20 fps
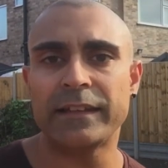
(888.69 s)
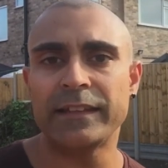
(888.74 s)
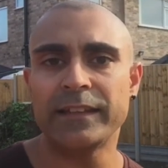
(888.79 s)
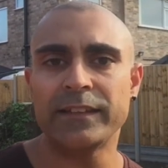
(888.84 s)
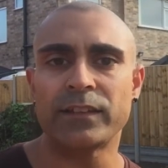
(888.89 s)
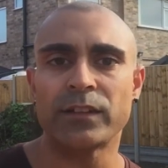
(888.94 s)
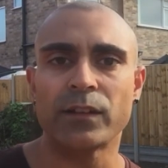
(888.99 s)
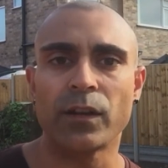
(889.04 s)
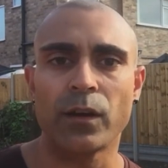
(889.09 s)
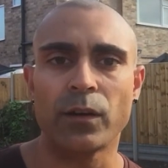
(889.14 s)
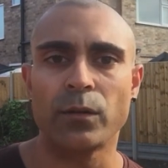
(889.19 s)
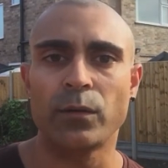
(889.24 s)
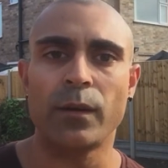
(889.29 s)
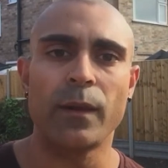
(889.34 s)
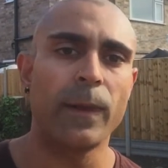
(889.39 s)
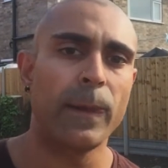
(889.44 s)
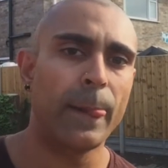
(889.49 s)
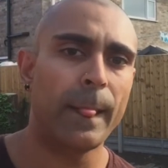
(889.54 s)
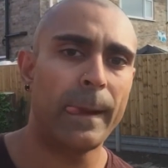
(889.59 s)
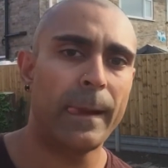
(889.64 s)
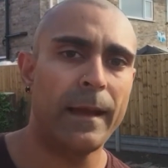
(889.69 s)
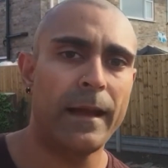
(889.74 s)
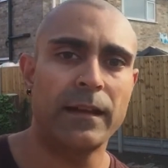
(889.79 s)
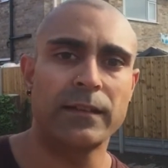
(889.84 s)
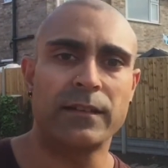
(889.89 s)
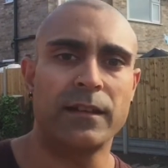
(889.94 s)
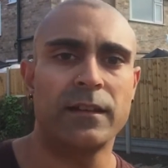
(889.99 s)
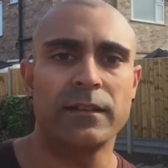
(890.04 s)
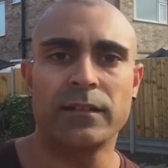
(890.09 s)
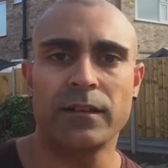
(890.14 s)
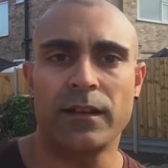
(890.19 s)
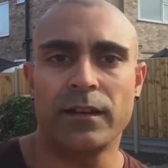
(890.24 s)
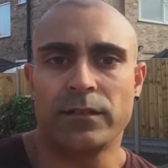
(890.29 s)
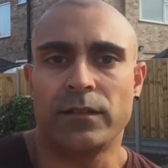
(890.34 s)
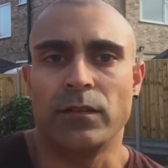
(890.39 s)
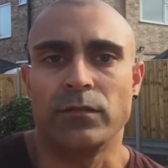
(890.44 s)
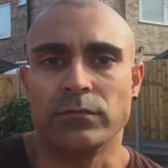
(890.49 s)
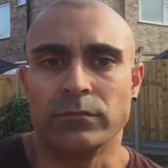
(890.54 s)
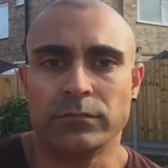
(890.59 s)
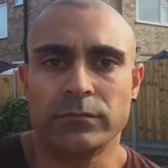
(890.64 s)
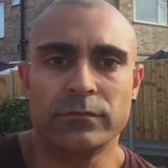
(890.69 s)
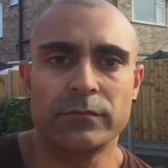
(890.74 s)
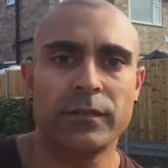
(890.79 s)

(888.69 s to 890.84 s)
need to go, I don't.